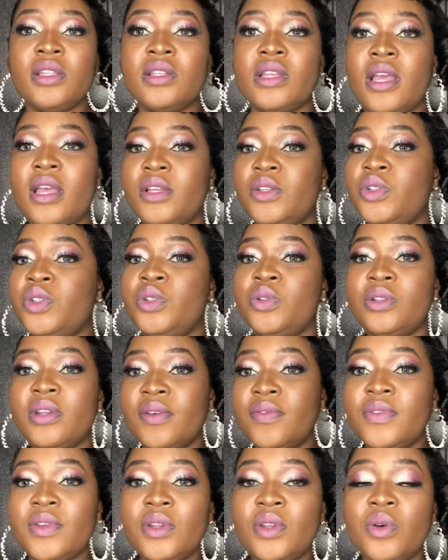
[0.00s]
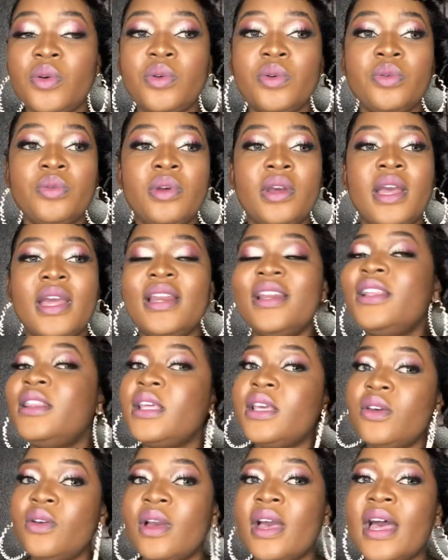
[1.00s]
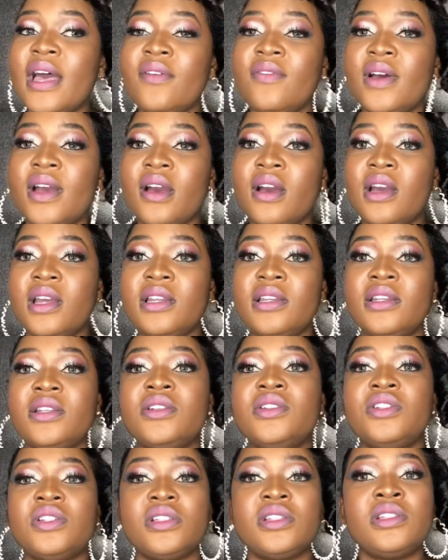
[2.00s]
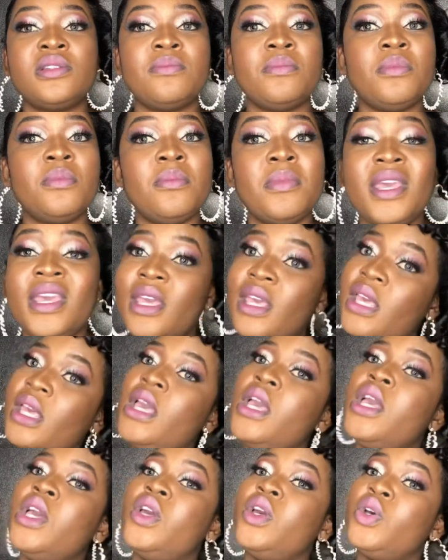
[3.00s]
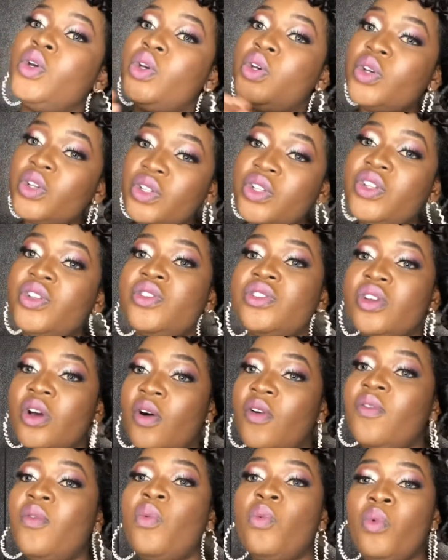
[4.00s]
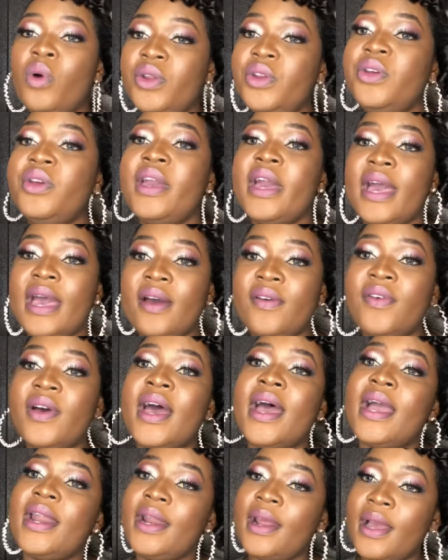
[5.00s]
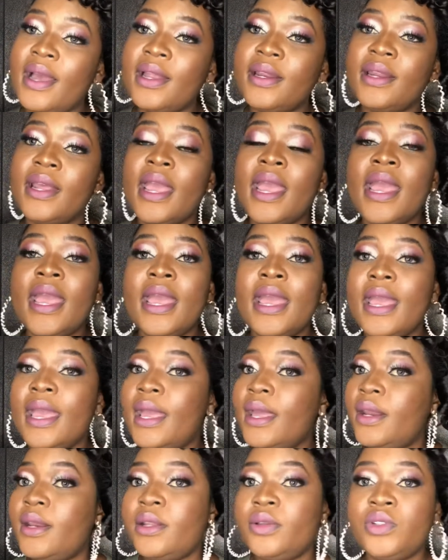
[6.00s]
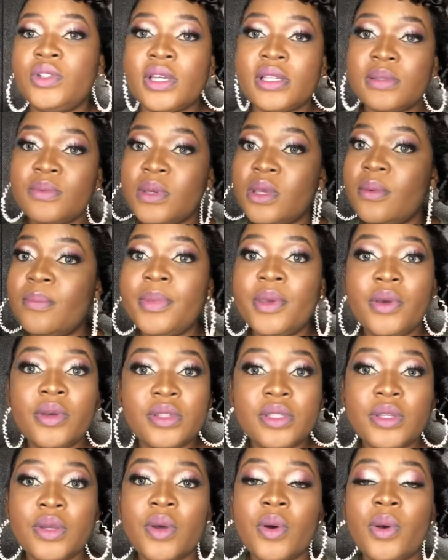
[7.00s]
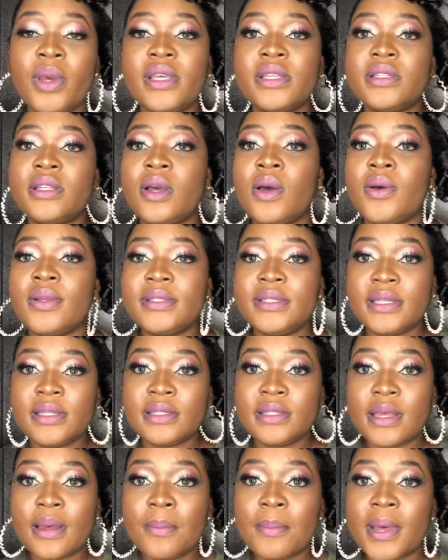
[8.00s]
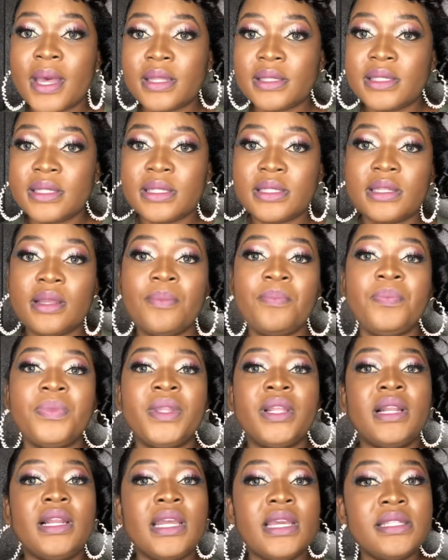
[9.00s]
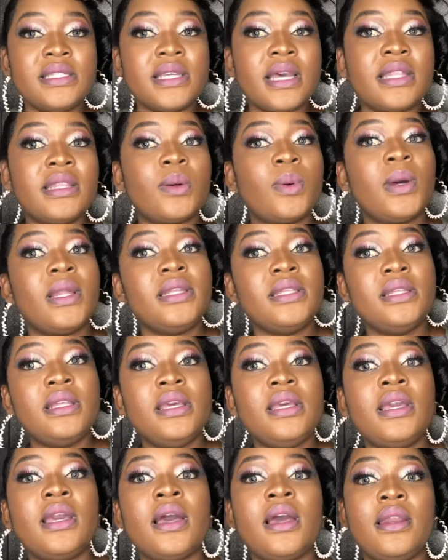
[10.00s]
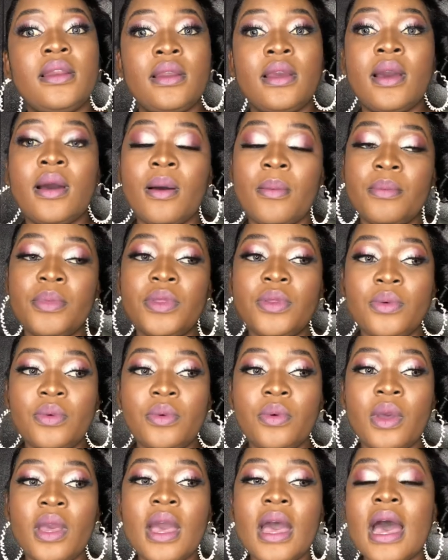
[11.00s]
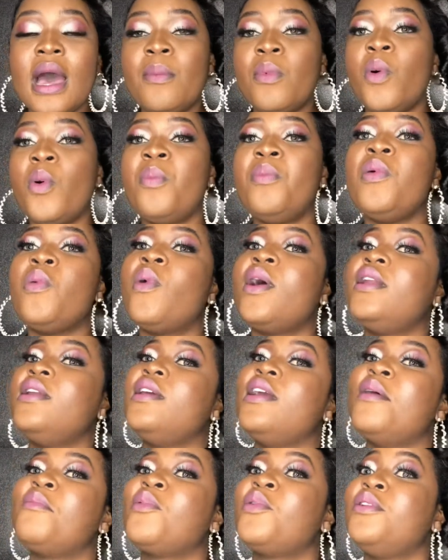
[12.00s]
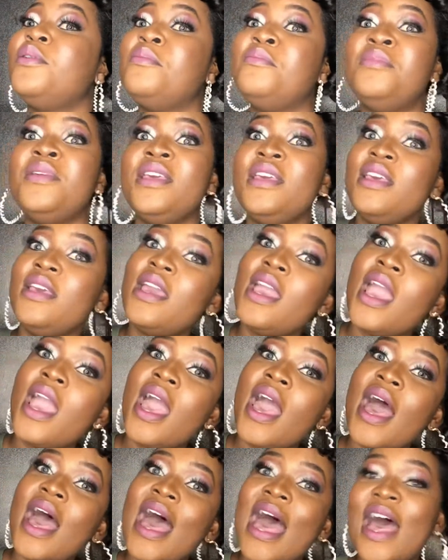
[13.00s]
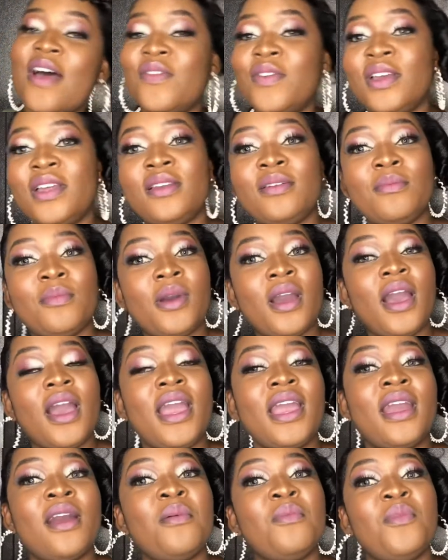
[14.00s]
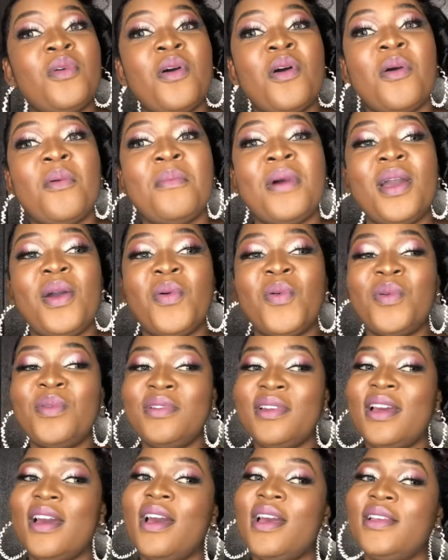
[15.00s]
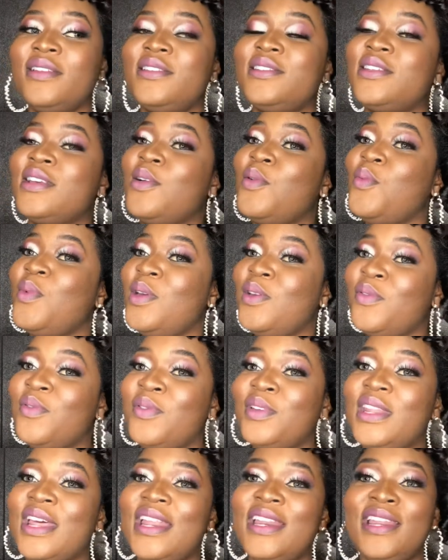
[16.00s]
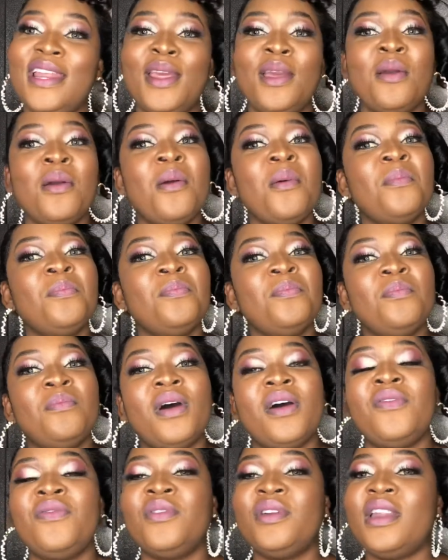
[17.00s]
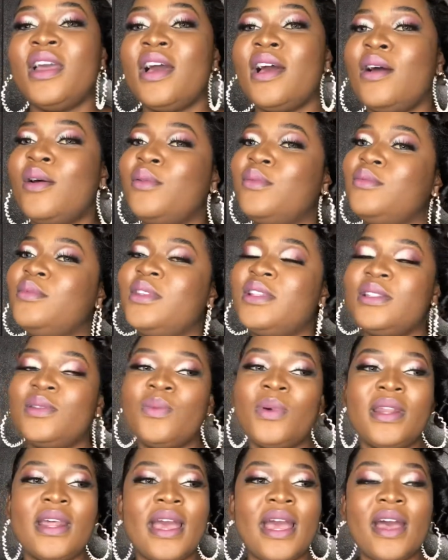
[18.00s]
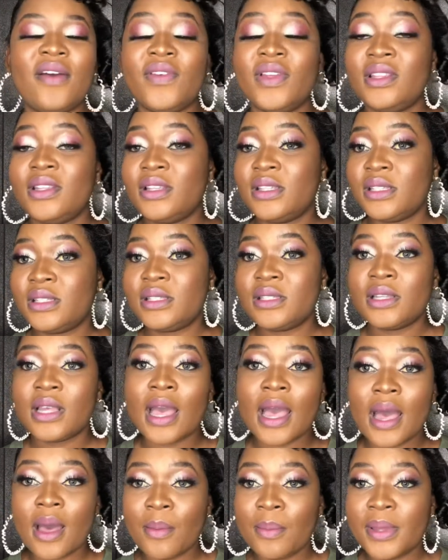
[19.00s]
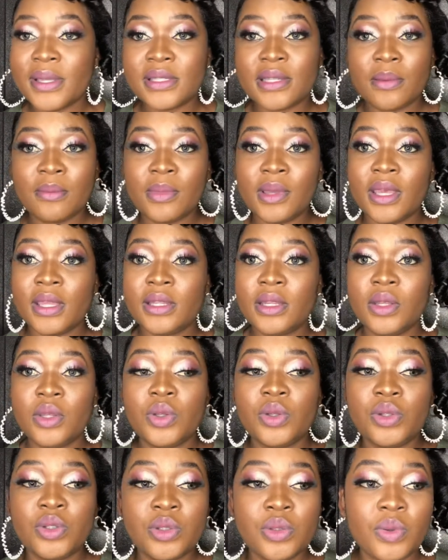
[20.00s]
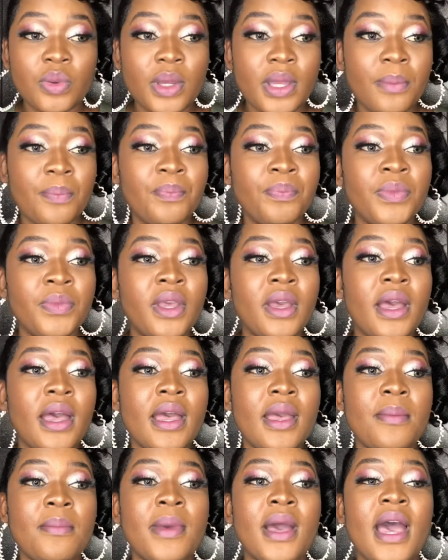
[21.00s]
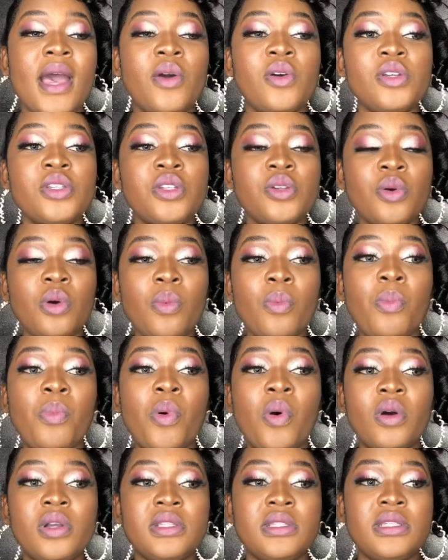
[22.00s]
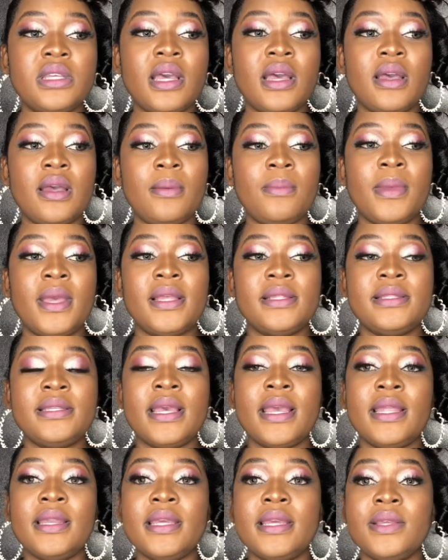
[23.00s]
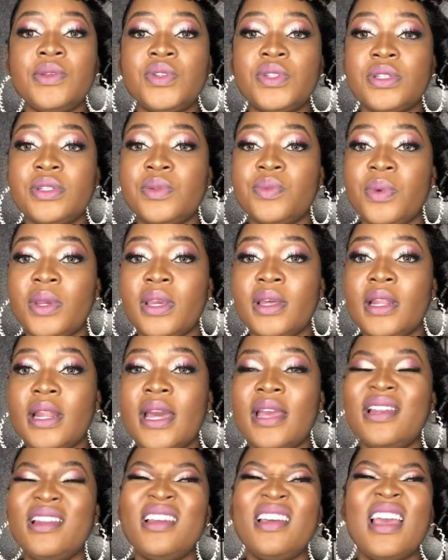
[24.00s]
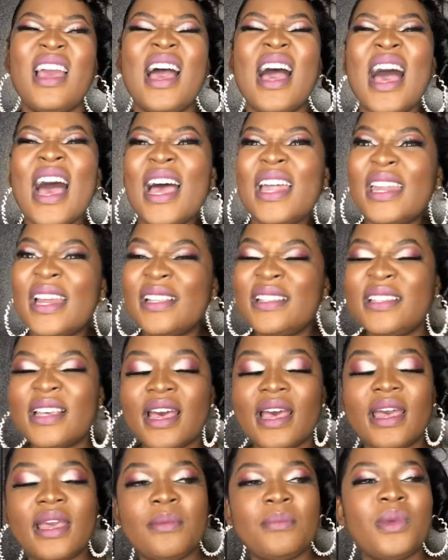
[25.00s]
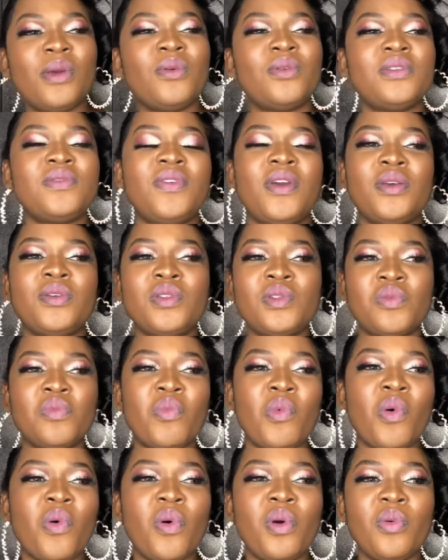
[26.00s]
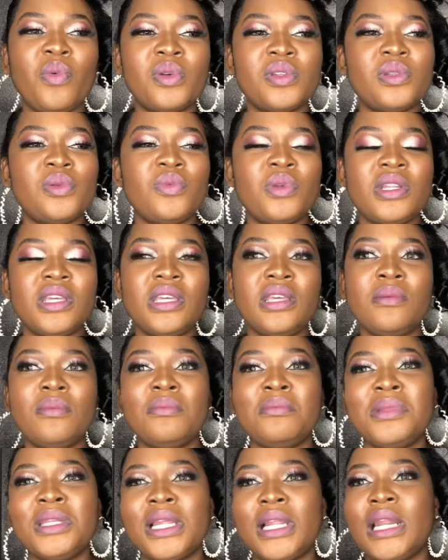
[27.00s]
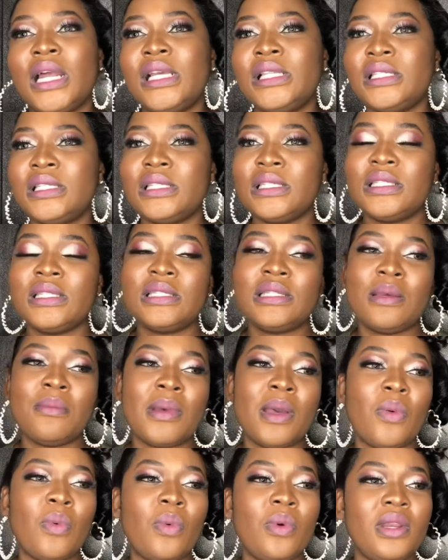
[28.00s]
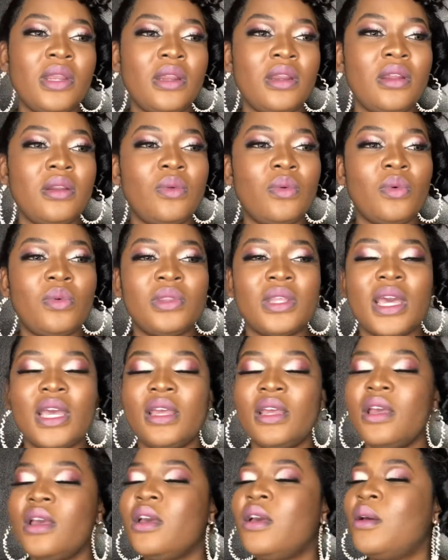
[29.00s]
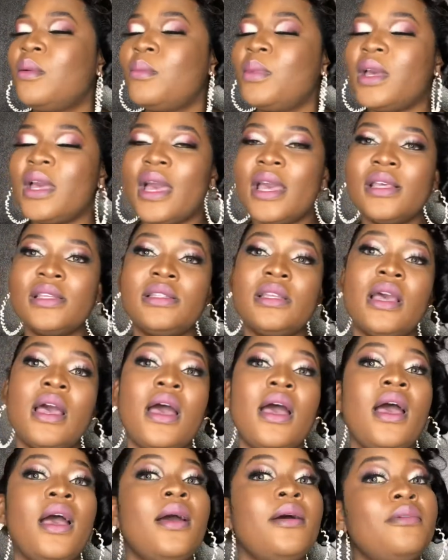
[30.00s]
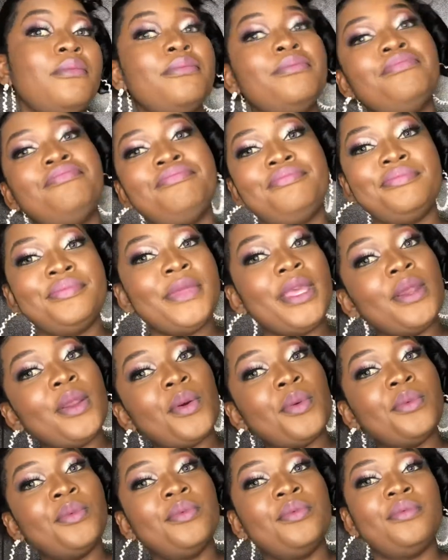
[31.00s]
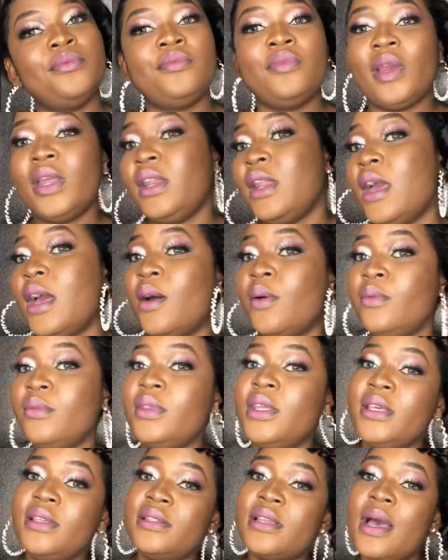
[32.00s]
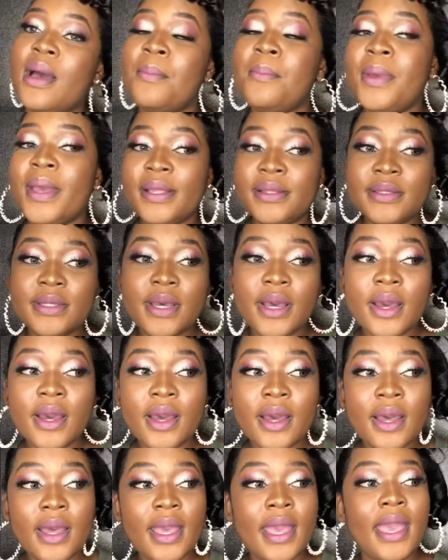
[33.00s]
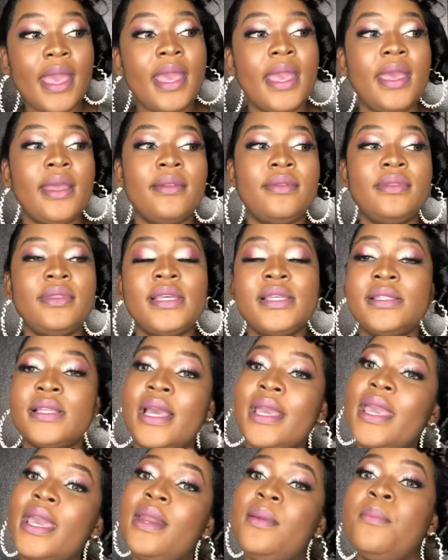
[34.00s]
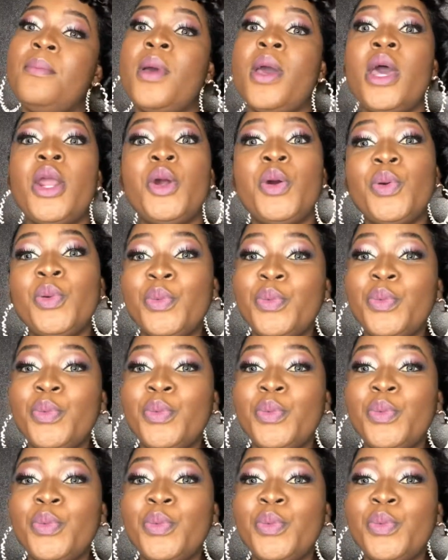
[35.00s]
and shoot a video. Anything you have at hand, just make good use of what you have at hand and trust me you'll be good to go it's the content that matters later the quality can come through. I'm hoping one day I'm gonna be having a camera on my own. I just can't wait for that day. But for now, this is what I have and this harvest I'm getting used to it. Um, I also bought um, a 10 inches ring light at that time. It was very small. It wasn't really giving me the lighting system I wanted and all that. But guys, you know, right now things are better and things are getting better.